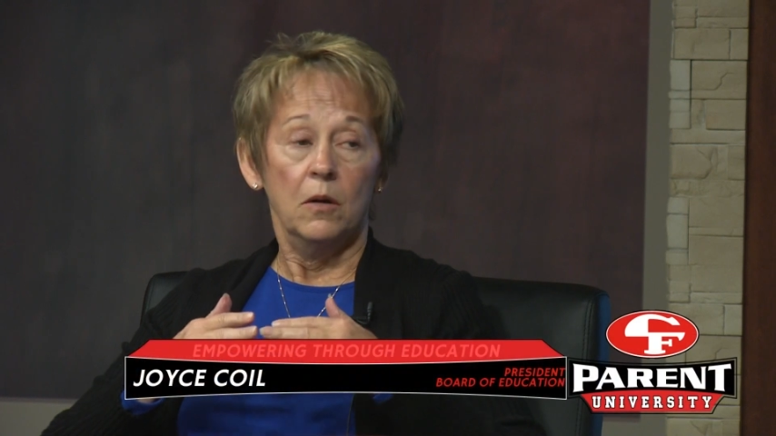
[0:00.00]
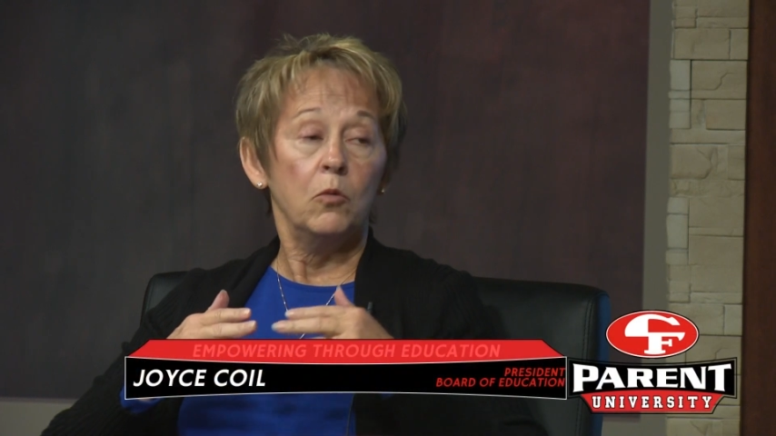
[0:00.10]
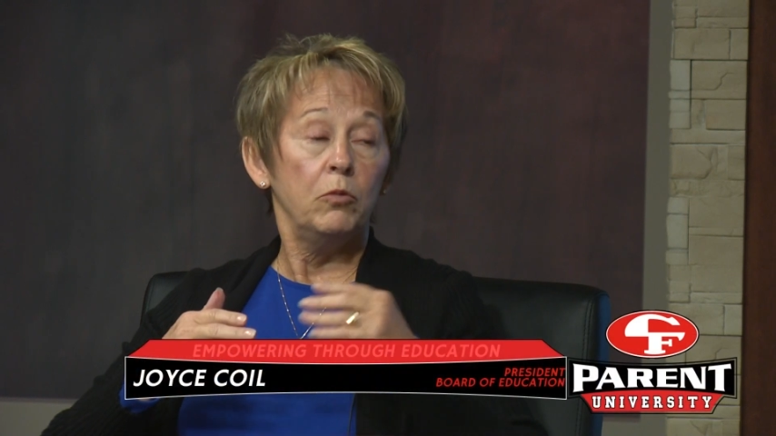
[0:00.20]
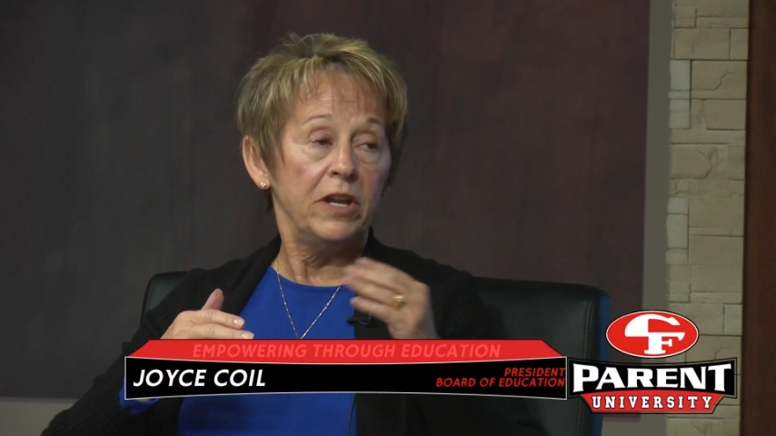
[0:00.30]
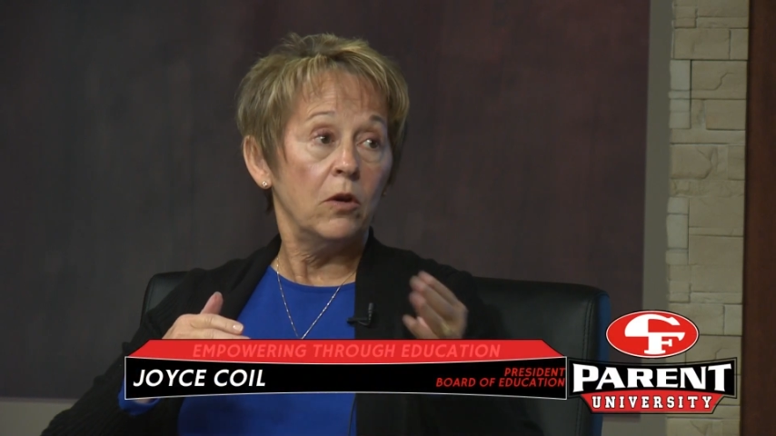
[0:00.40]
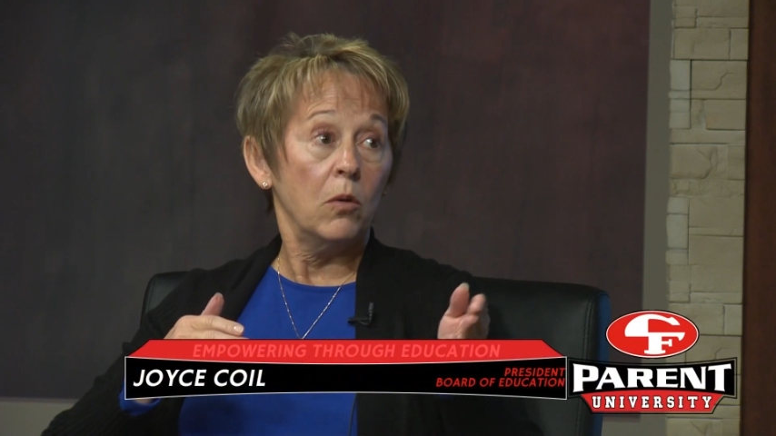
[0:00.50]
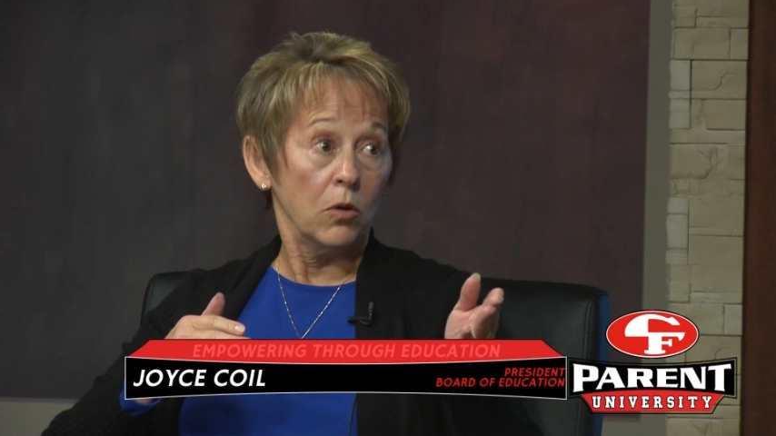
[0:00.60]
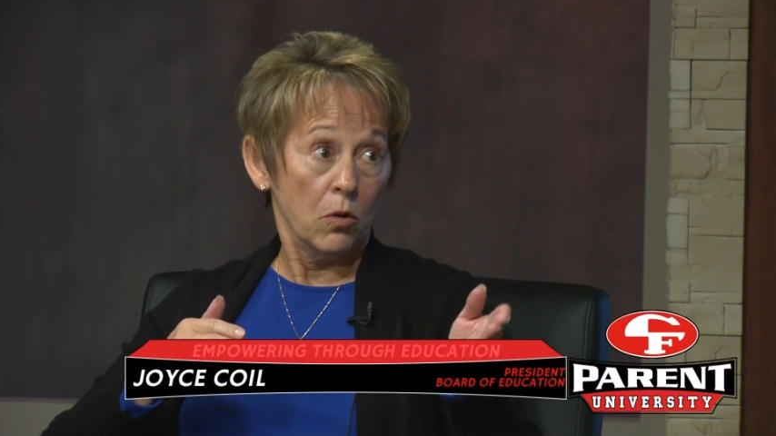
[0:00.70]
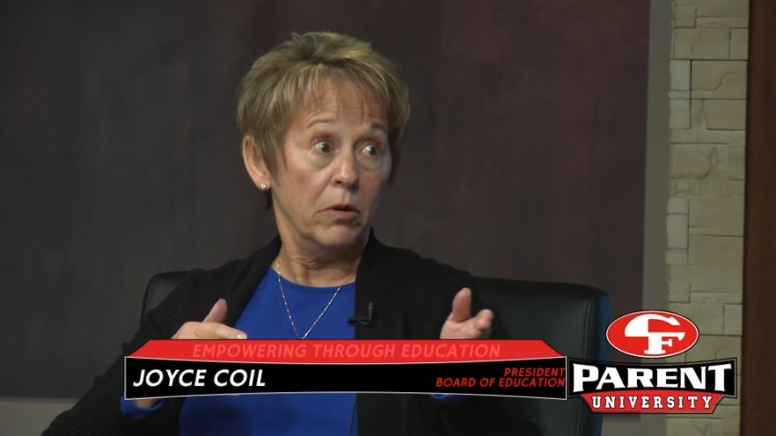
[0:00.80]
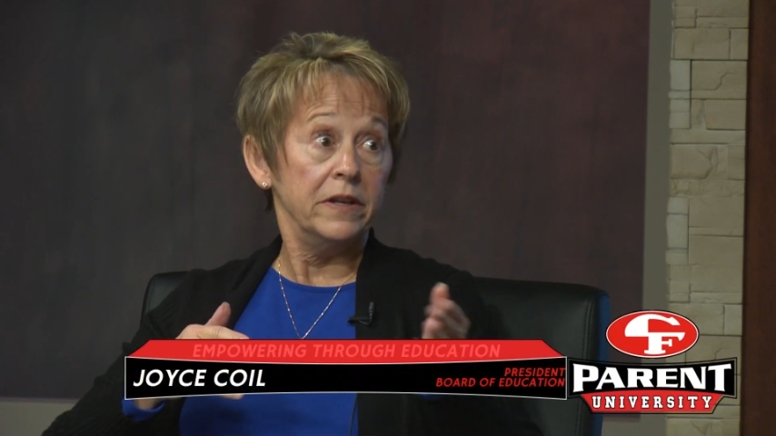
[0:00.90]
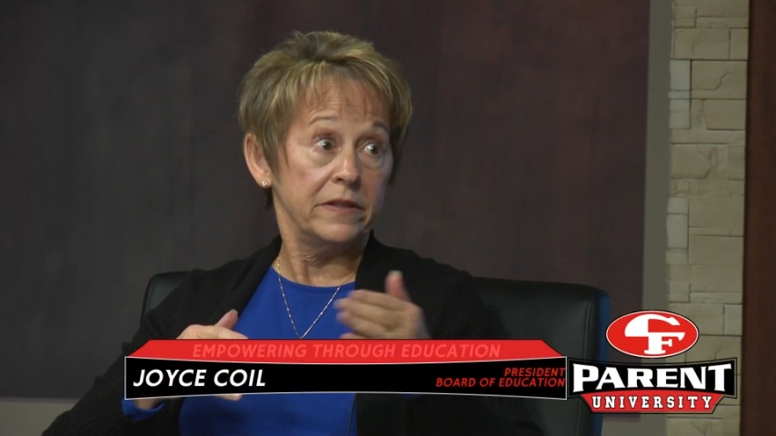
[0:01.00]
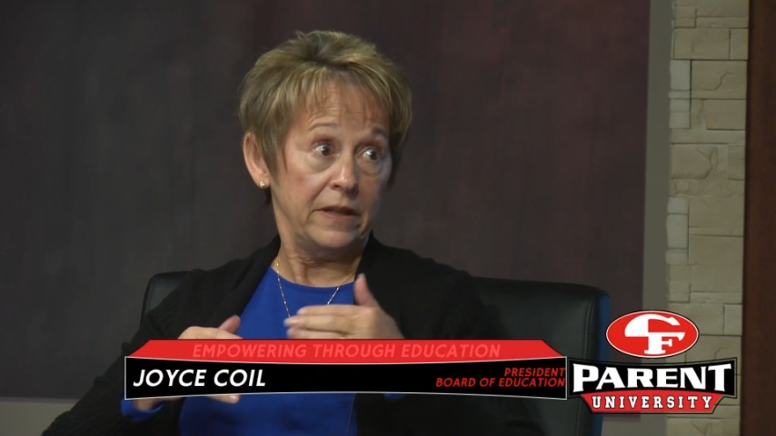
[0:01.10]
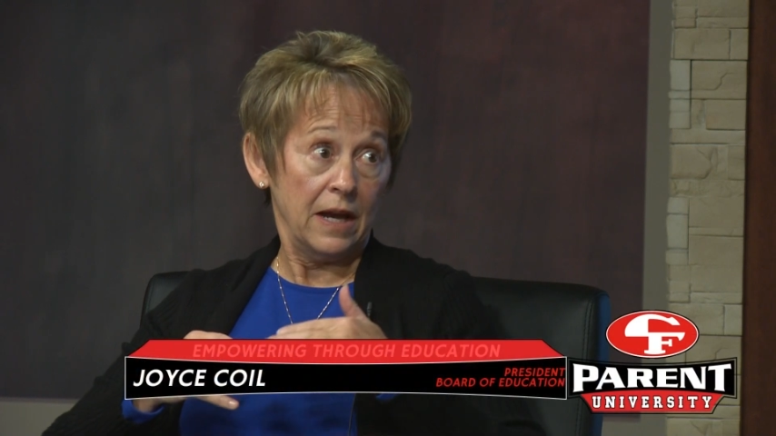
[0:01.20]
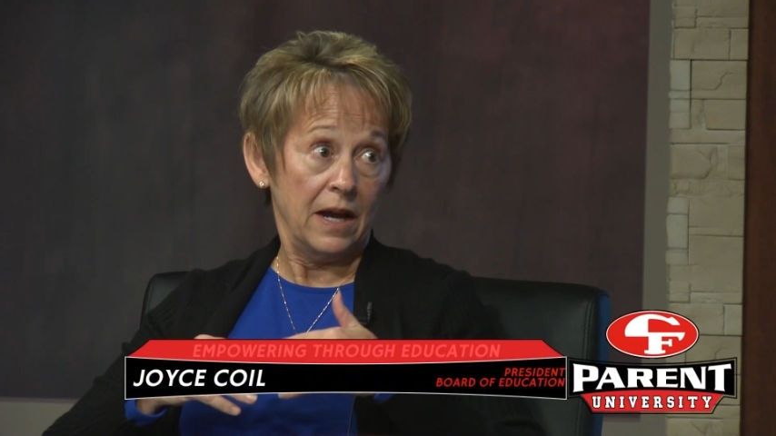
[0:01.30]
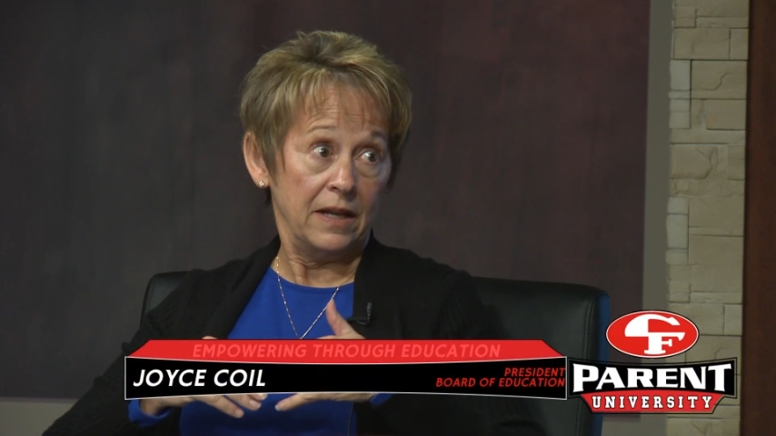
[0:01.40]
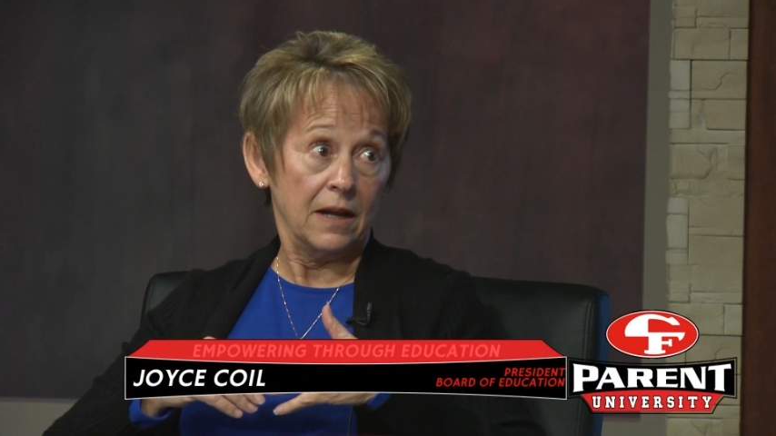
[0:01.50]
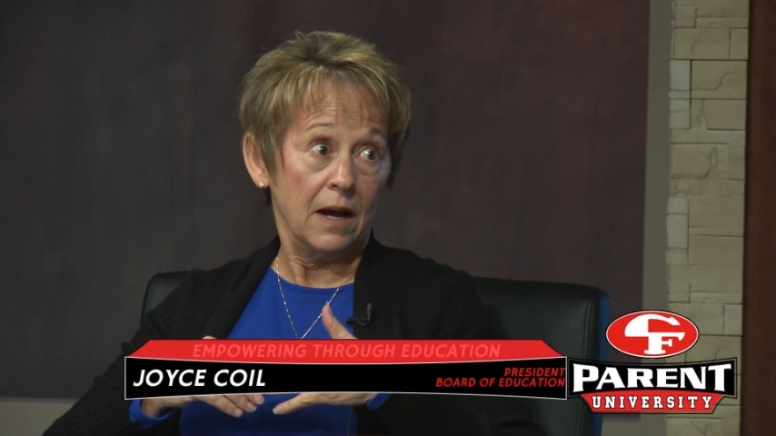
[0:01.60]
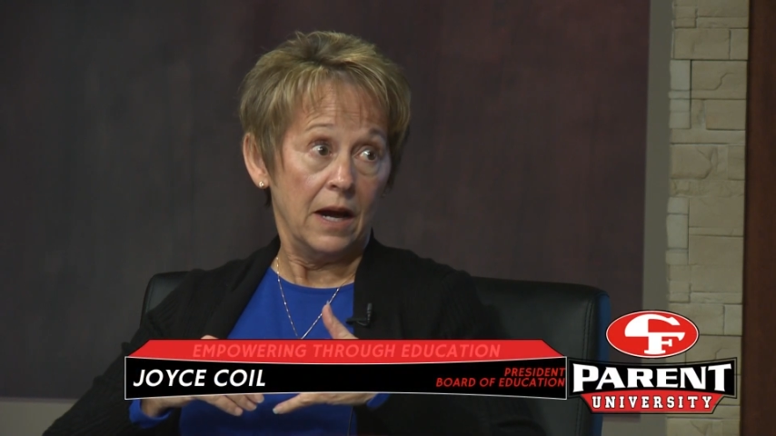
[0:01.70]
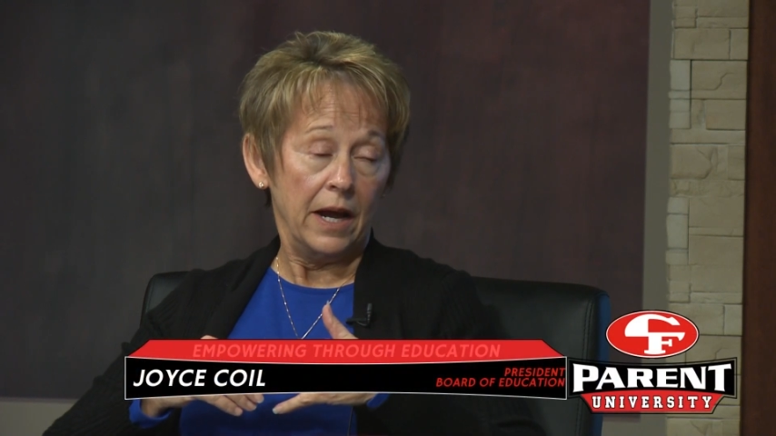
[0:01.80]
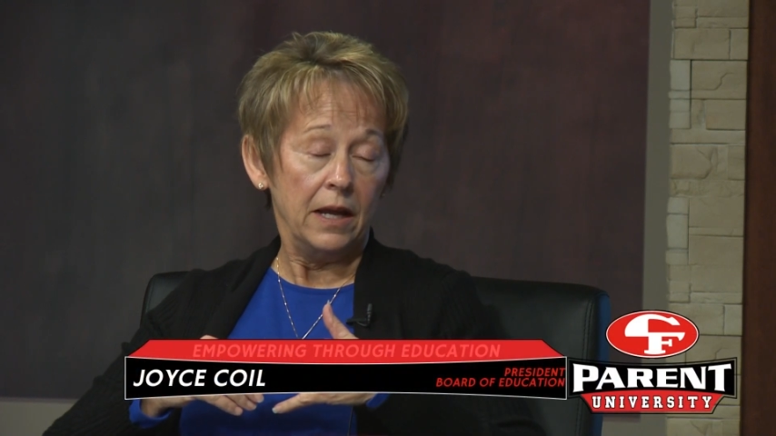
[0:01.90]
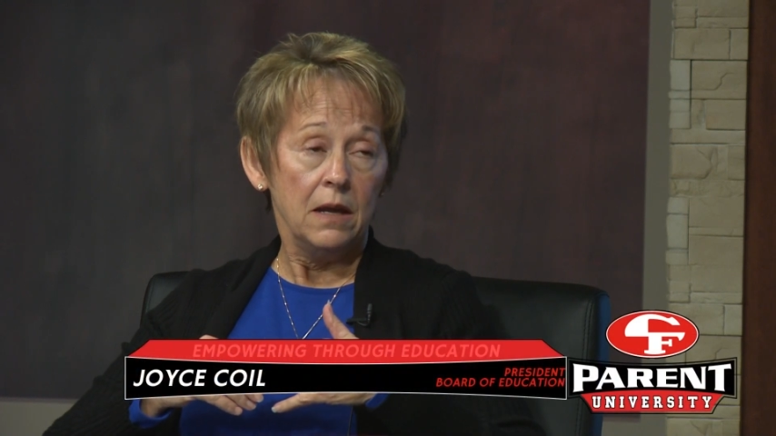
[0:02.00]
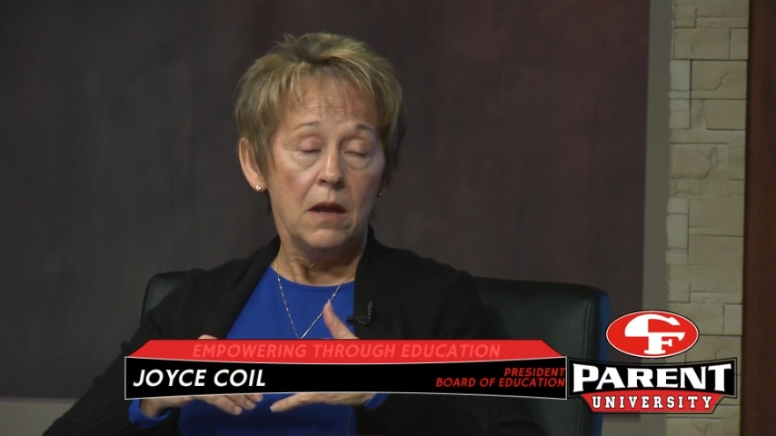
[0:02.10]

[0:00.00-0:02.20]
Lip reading: We don't always see eye to eye,